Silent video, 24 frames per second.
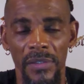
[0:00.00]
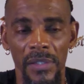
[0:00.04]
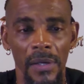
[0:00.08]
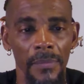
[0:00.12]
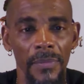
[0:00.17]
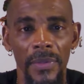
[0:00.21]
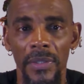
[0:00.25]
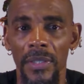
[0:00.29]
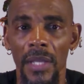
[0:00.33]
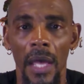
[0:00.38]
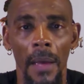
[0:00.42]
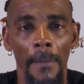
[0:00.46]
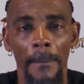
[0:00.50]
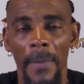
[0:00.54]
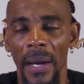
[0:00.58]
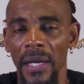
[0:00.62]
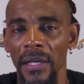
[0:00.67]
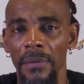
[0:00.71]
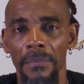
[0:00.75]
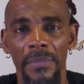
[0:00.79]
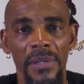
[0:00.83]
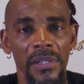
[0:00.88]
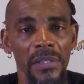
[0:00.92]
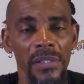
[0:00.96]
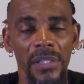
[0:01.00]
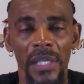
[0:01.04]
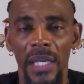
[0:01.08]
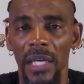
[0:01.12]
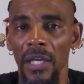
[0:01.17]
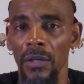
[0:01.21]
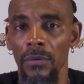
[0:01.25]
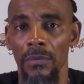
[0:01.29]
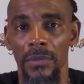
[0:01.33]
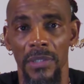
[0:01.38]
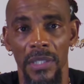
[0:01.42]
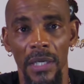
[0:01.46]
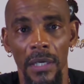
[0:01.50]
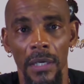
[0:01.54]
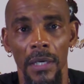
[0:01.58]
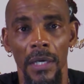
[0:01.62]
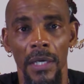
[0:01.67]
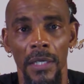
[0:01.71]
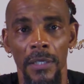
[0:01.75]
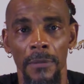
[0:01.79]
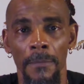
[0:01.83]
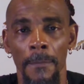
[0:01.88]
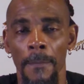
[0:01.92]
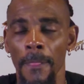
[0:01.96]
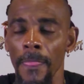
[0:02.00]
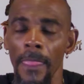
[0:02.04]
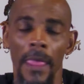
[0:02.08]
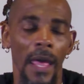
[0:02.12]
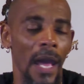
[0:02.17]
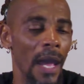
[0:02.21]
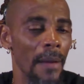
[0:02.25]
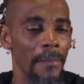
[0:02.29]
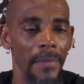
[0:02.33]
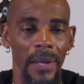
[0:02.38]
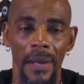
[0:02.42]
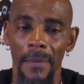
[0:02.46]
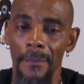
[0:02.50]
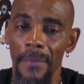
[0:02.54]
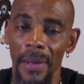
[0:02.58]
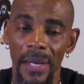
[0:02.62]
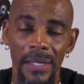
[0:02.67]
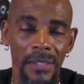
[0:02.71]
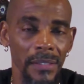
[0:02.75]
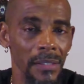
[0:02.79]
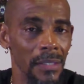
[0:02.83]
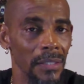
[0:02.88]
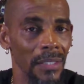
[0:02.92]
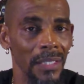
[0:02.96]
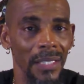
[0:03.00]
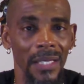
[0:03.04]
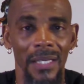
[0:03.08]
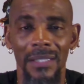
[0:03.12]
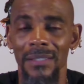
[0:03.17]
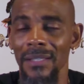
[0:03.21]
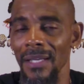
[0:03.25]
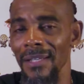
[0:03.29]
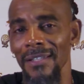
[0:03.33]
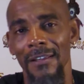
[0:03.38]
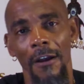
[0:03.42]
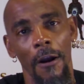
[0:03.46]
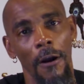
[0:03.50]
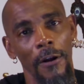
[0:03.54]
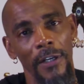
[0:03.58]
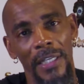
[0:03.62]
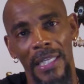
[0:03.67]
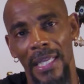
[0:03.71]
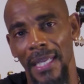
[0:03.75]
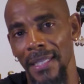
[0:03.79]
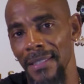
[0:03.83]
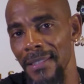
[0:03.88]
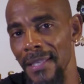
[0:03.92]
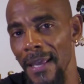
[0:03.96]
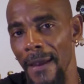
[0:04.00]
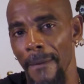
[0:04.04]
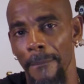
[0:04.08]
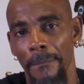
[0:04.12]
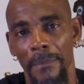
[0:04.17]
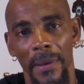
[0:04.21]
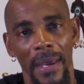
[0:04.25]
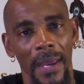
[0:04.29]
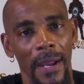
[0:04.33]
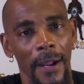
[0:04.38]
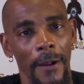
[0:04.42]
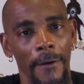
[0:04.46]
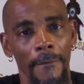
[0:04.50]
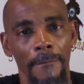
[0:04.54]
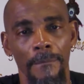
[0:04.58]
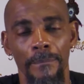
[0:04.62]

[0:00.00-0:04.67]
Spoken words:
something that might have been said or done, I mean, basically, it's hard to get that back.